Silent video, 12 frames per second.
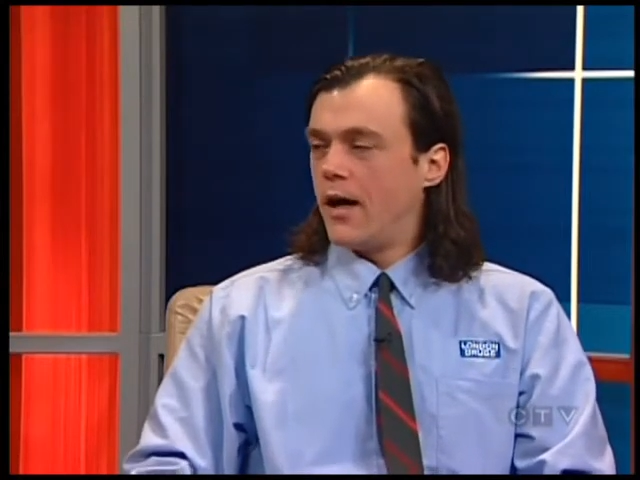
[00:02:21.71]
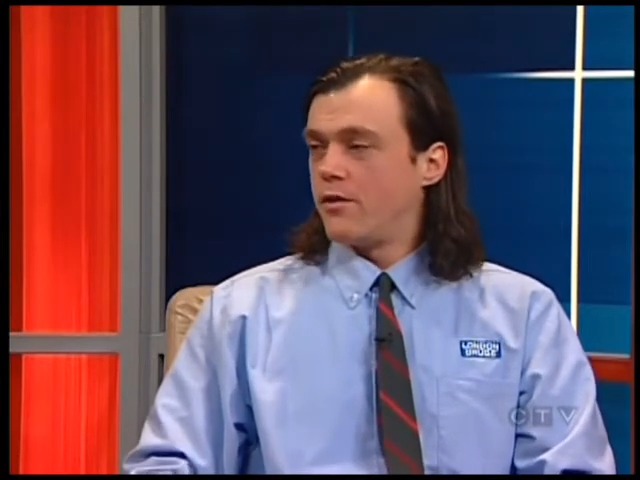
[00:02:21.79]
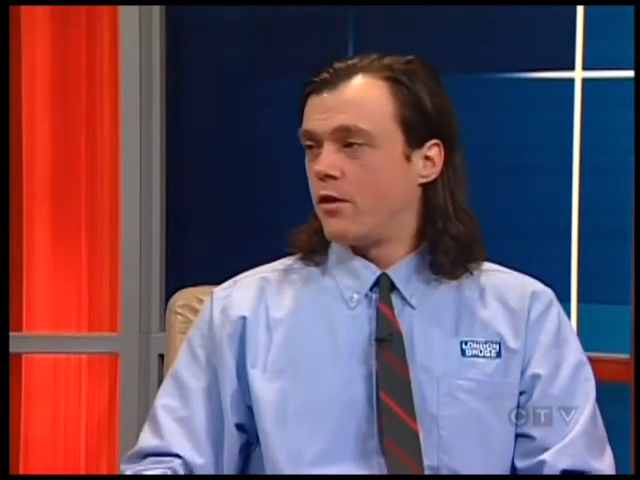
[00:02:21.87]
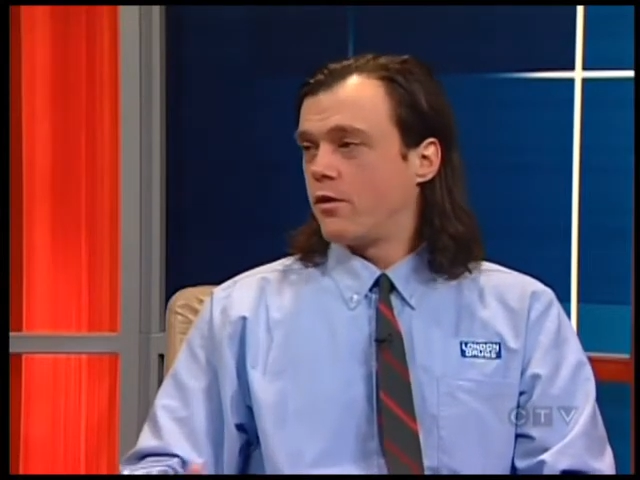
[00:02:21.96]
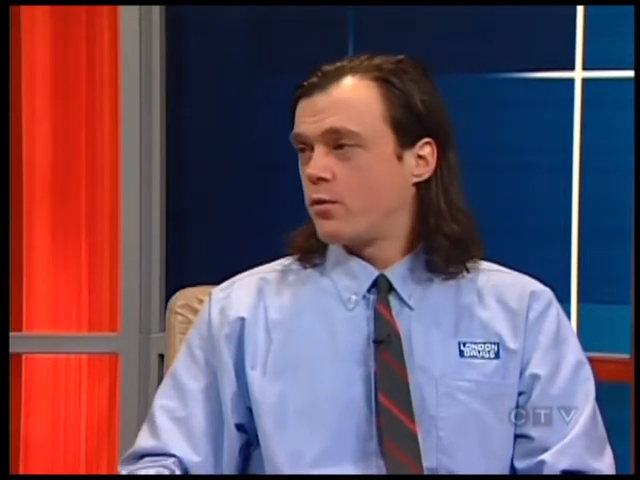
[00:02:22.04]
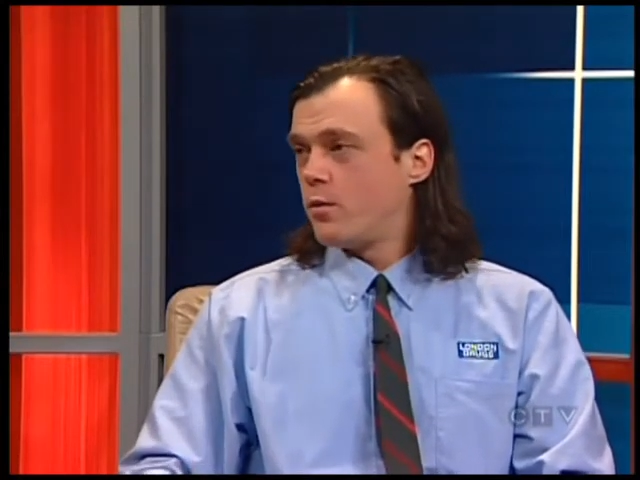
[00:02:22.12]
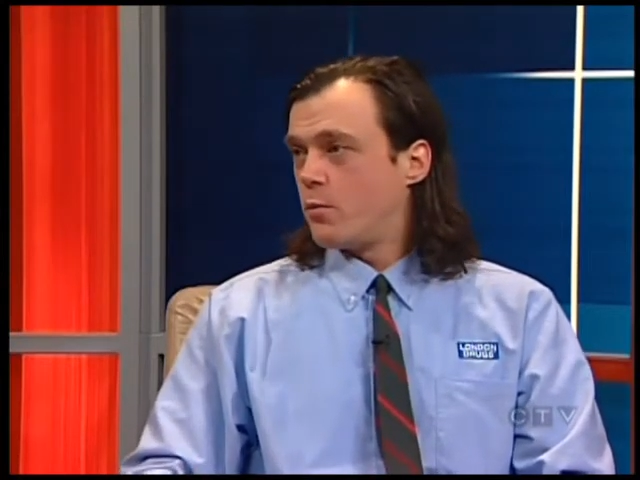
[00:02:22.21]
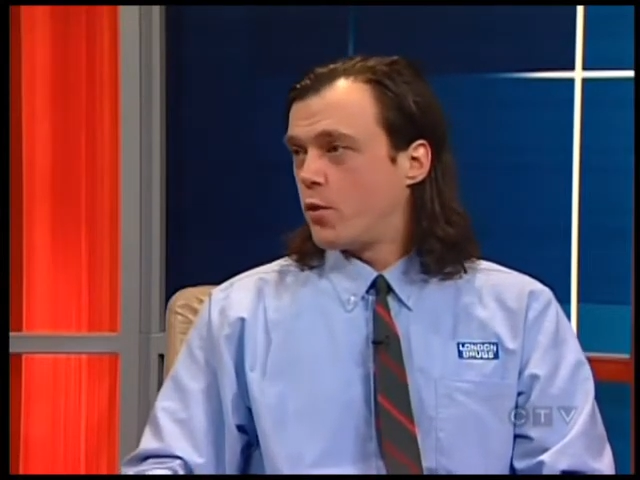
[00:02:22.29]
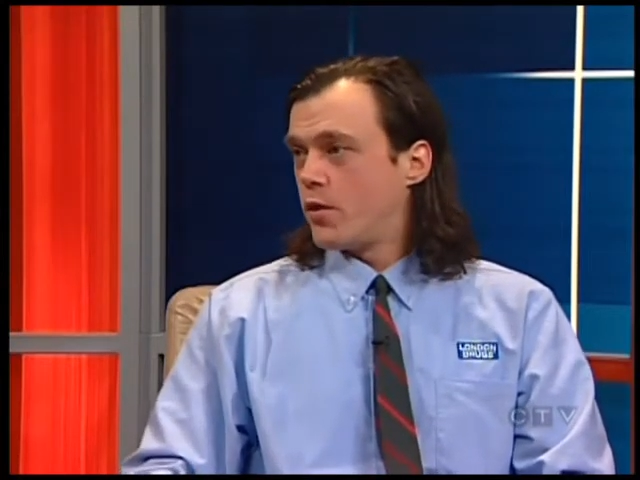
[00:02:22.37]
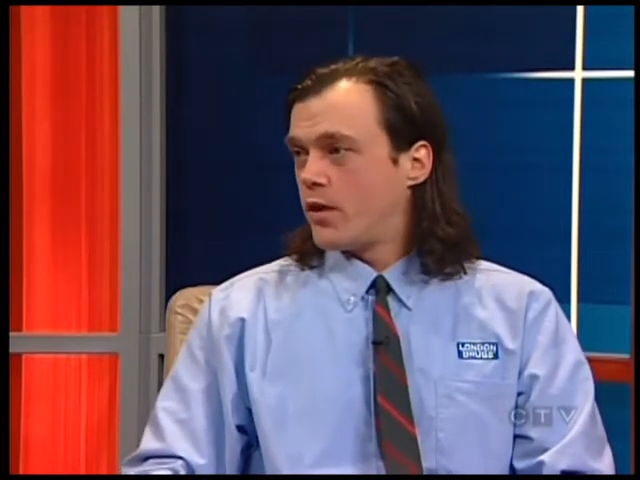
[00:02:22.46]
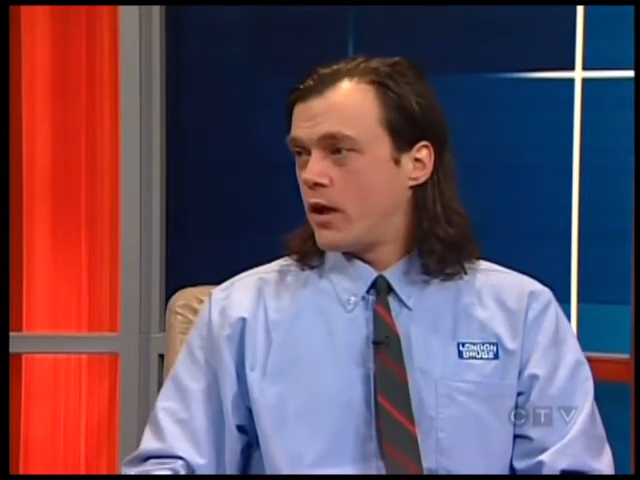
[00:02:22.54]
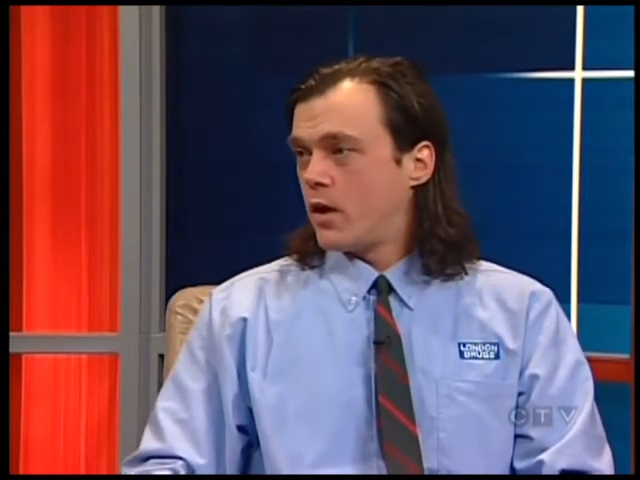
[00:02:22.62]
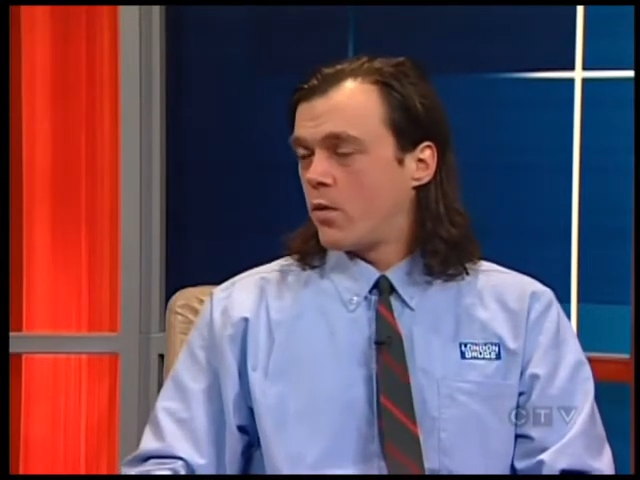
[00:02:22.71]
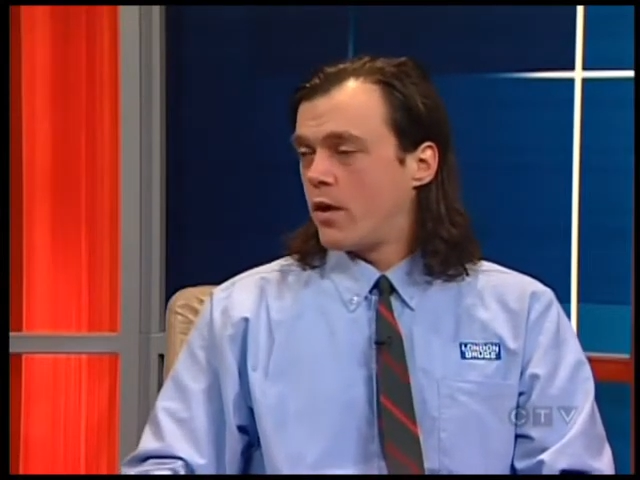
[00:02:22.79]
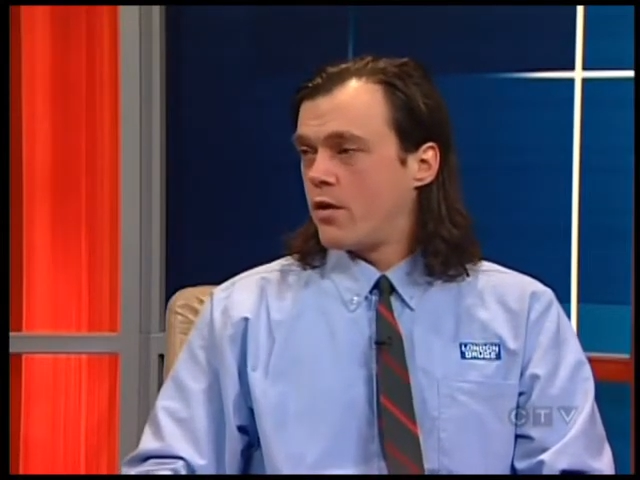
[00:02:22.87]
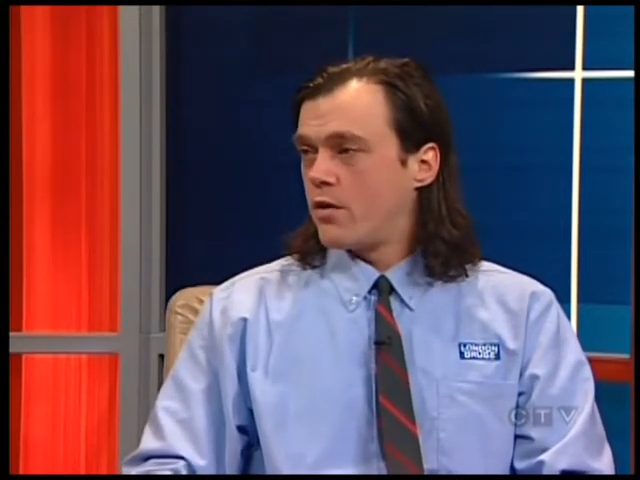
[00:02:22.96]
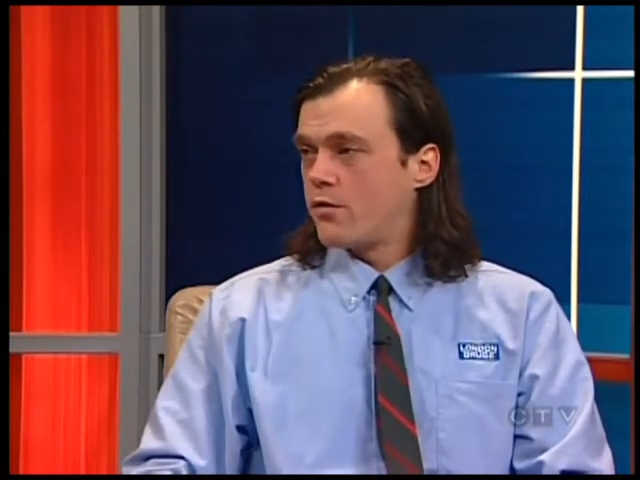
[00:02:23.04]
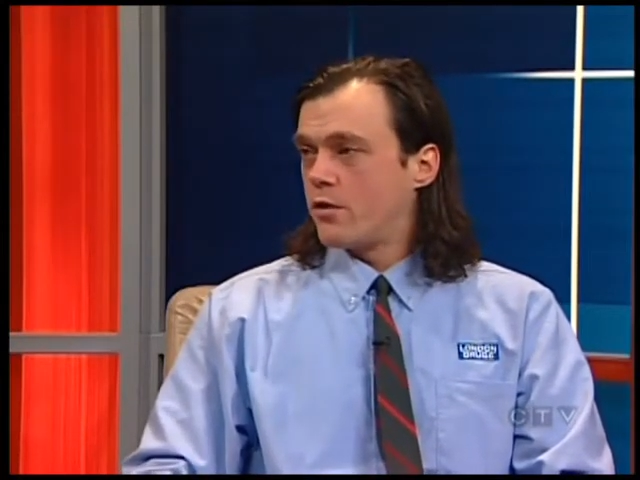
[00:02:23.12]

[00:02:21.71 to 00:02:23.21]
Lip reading: It's also important that you run your